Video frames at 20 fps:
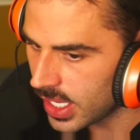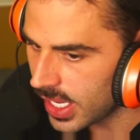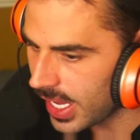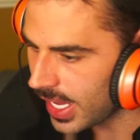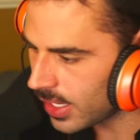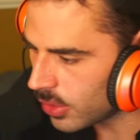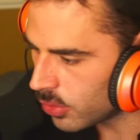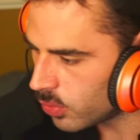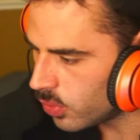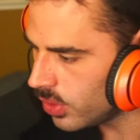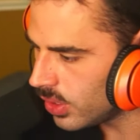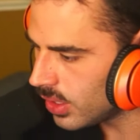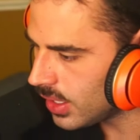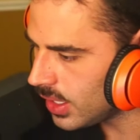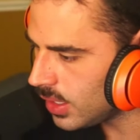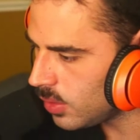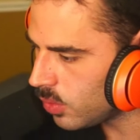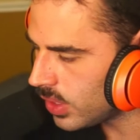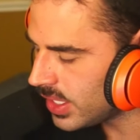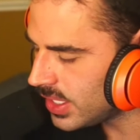And
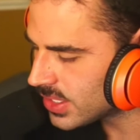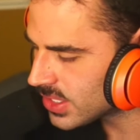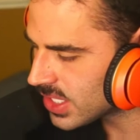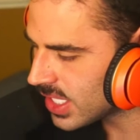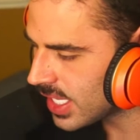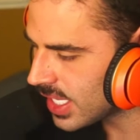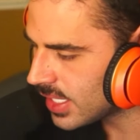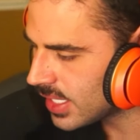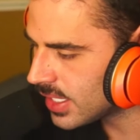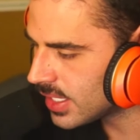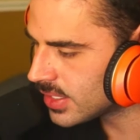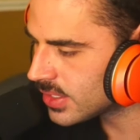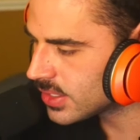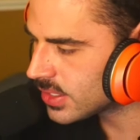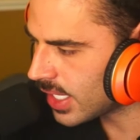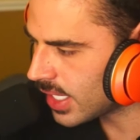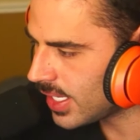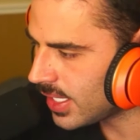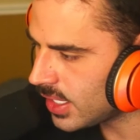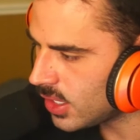really, what he's saying is,
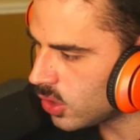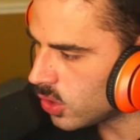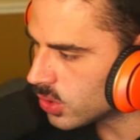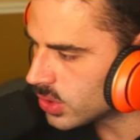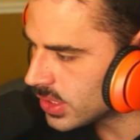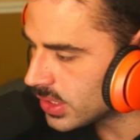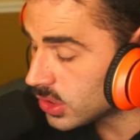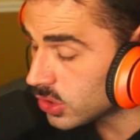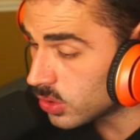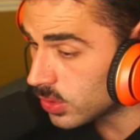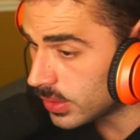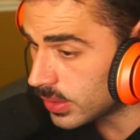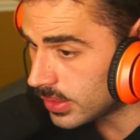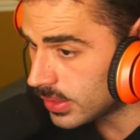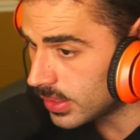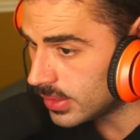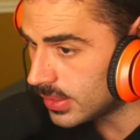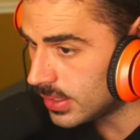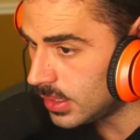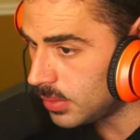and he goes into
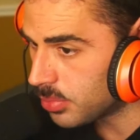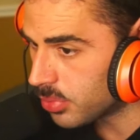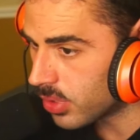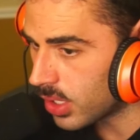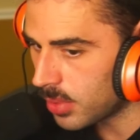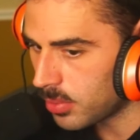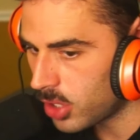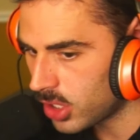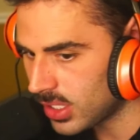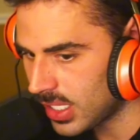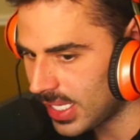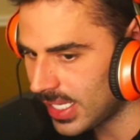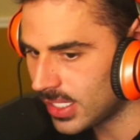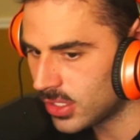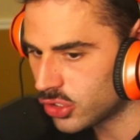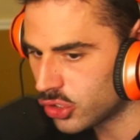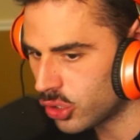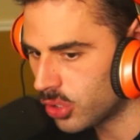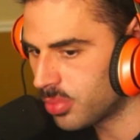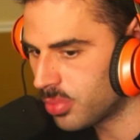it deeper. I'm not like
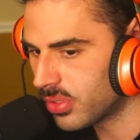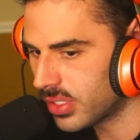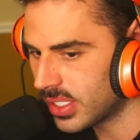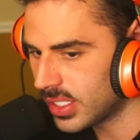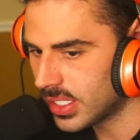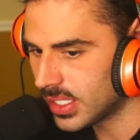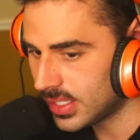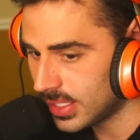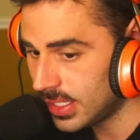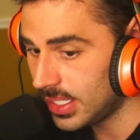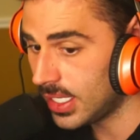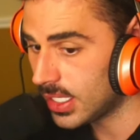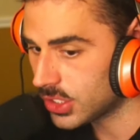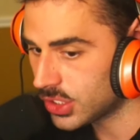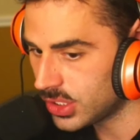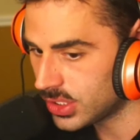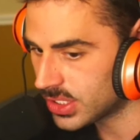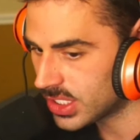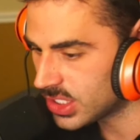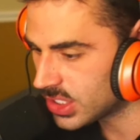interpreting it. He
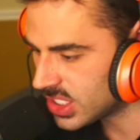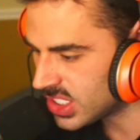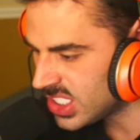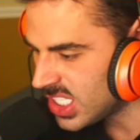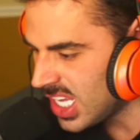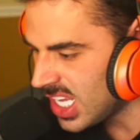actually says this